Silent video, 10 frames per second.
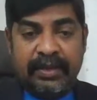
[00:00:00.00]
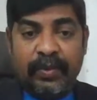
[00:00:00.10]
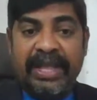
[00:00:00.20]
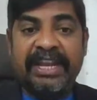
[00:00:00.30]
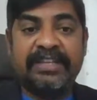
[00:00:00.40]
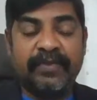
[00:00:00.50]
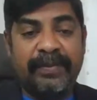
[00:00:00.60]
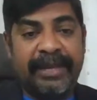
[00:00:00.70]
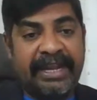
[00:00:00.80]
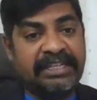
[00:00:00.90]
queries
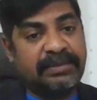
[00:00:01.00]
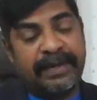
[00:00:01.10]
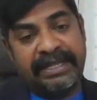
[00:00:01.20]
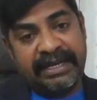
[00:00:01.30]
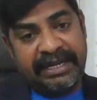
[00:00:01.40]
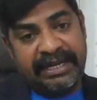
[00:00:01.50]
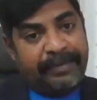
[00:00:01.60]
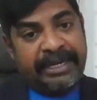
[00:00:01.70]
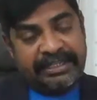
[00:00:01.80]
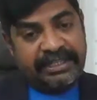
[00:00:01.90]
will be raised by the
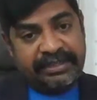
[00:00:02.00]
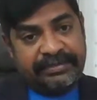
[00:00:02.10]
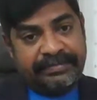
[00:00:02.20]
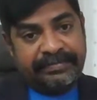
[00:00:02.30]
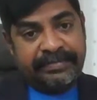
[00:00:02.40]
data manager,